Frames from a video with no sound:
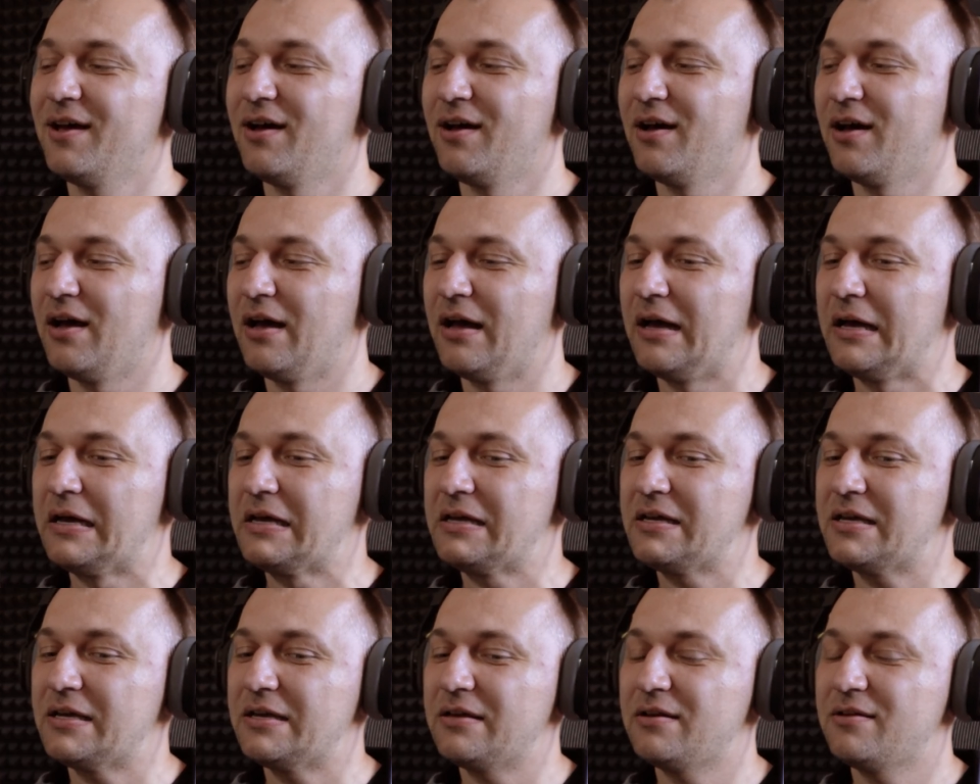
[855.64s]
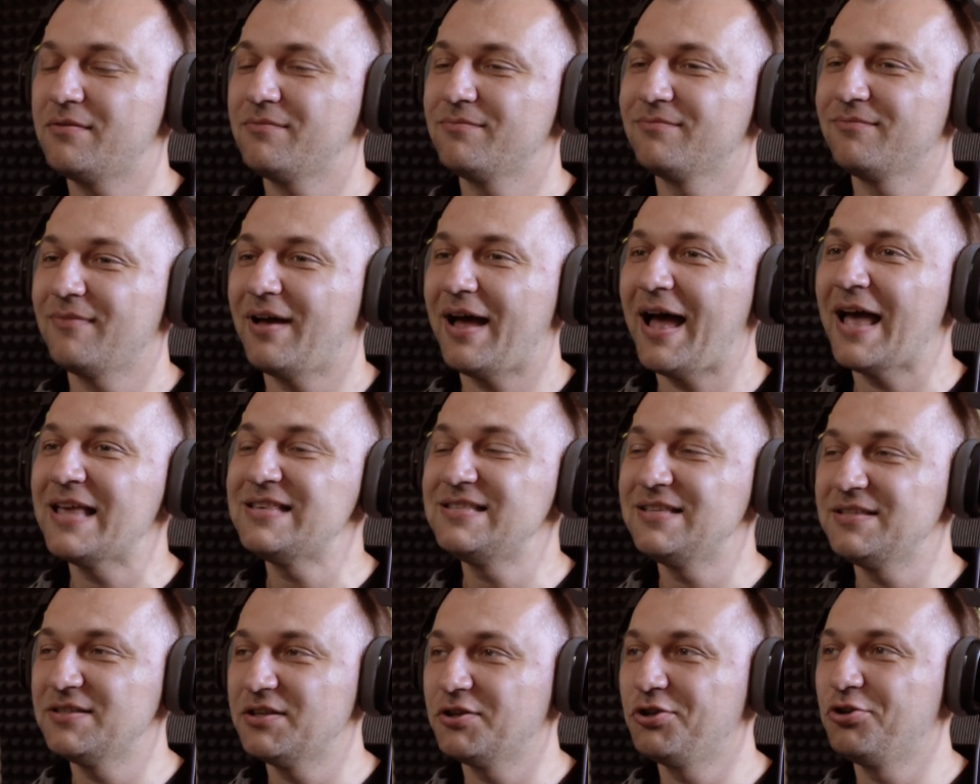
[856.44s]
I
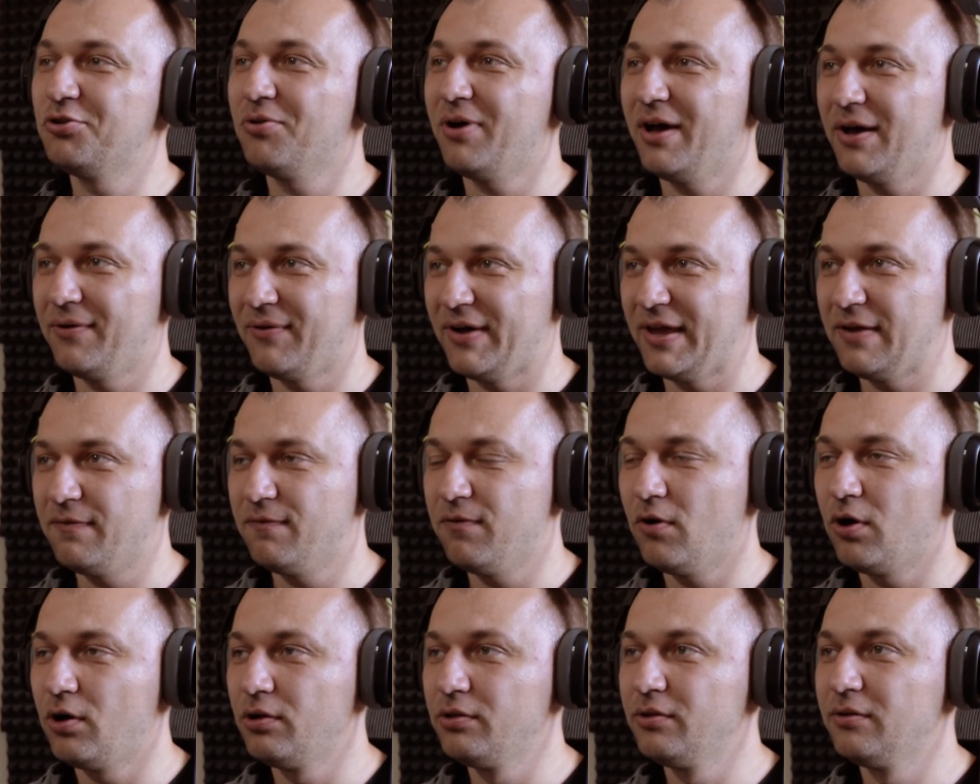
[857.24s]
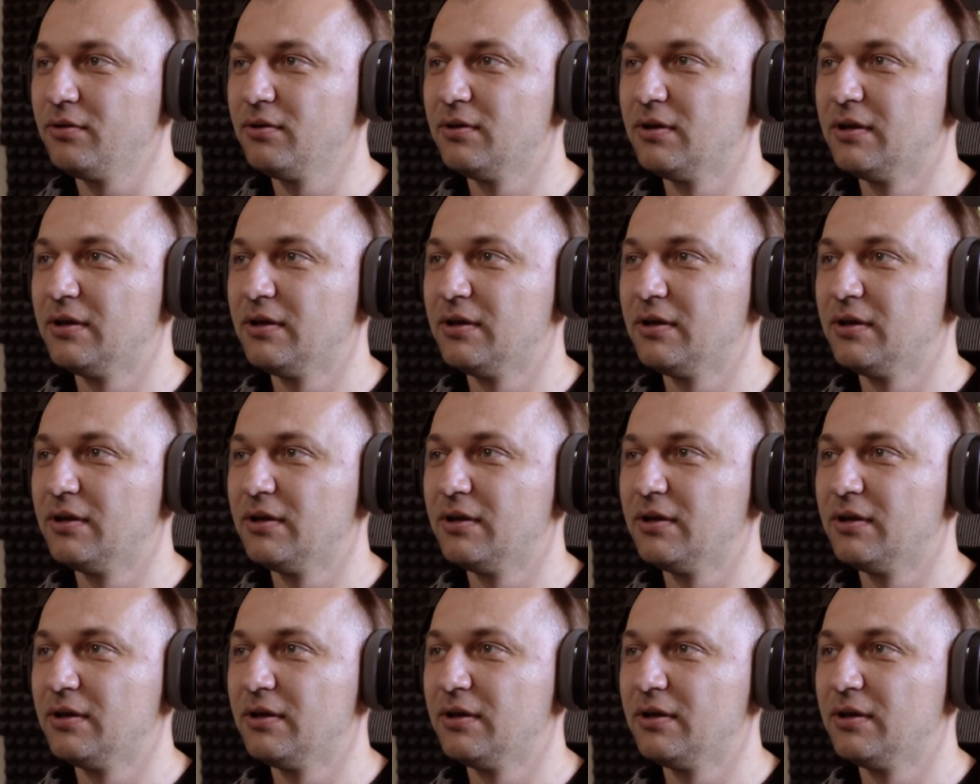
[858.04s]
see that you have iPhone,